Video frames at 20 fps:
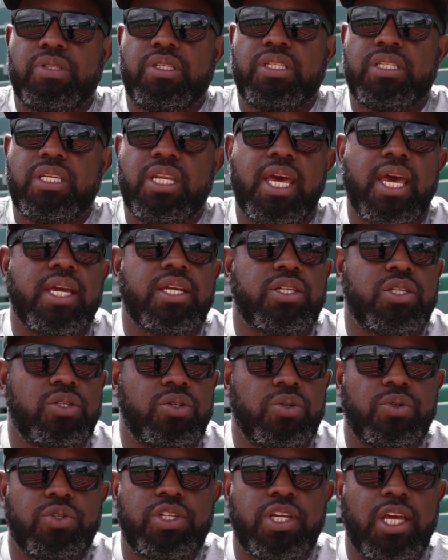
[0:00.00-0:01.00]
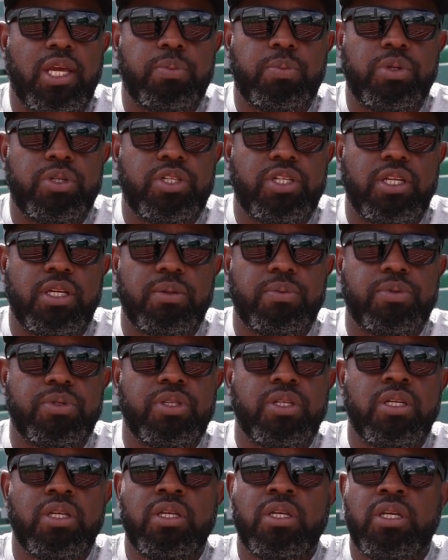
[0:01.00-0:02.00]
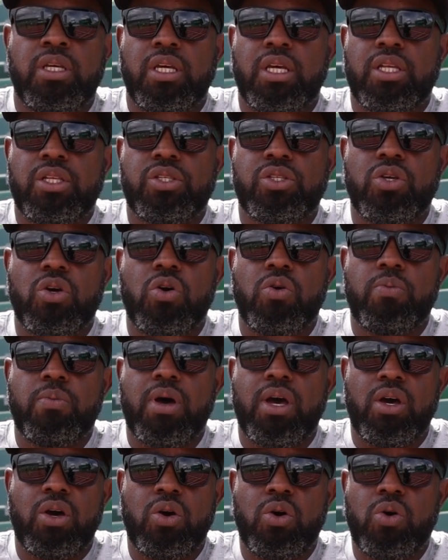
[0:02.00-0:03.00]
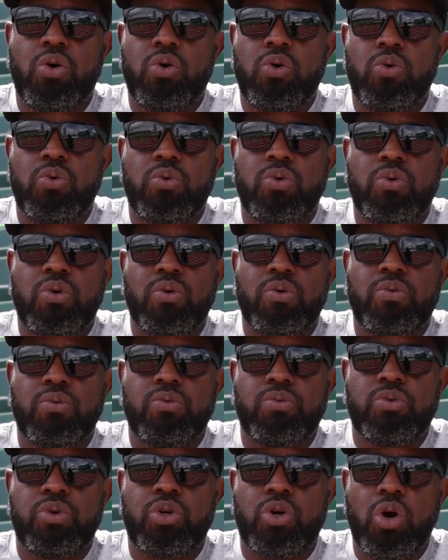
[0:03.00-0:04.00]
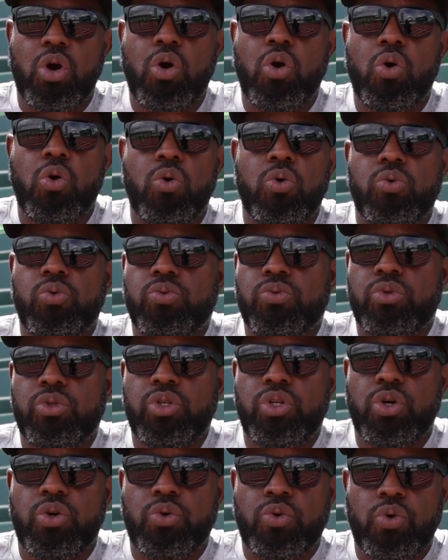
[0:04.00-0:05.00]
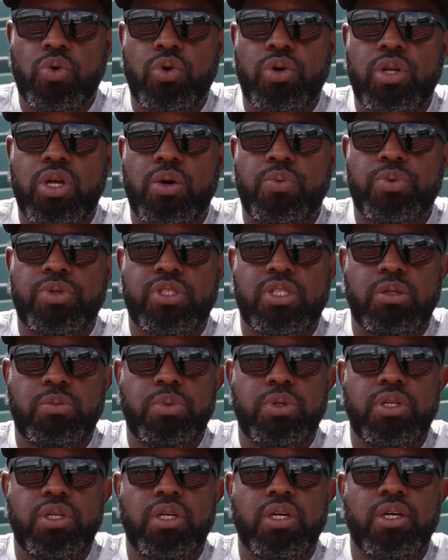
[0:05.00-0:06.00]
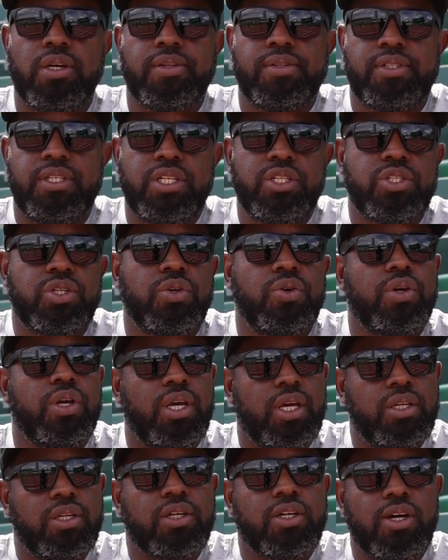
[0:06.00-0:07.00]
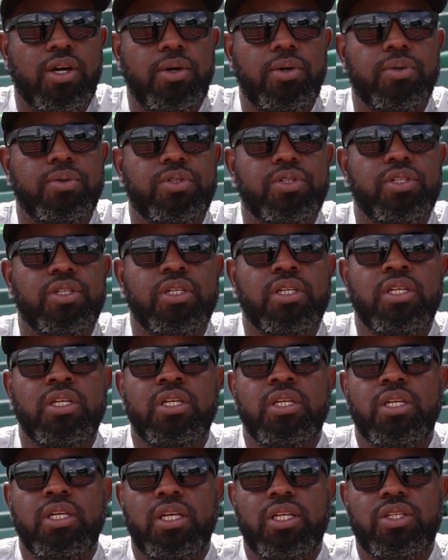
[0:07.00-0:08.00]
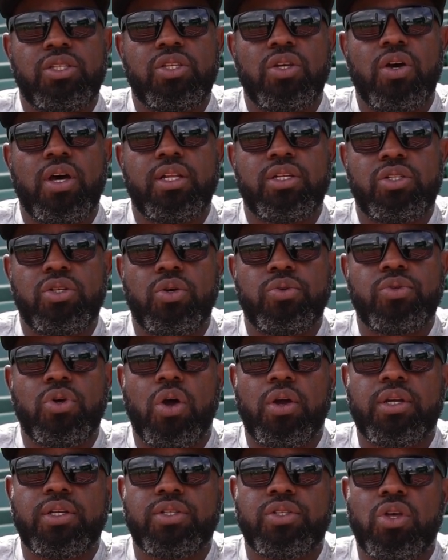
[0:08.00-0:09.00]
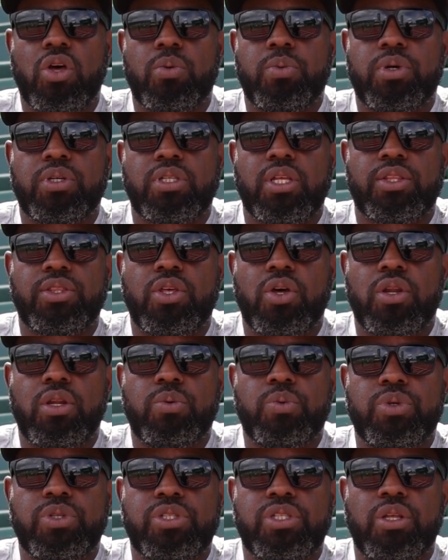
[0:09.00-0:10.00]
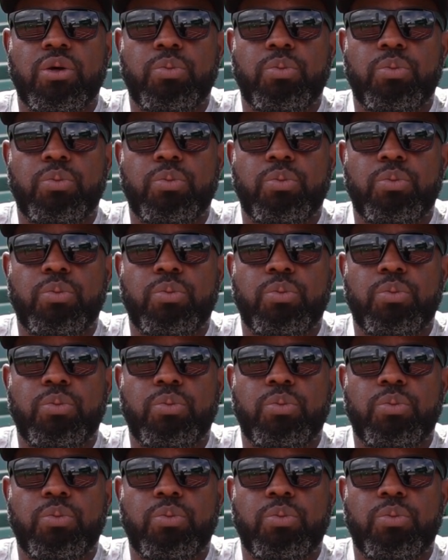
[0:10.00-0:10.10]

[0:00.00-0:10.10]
national championships and so my whole goal you know growing up was to be a teacher and a coach and so i chose arkansas because i thought it was the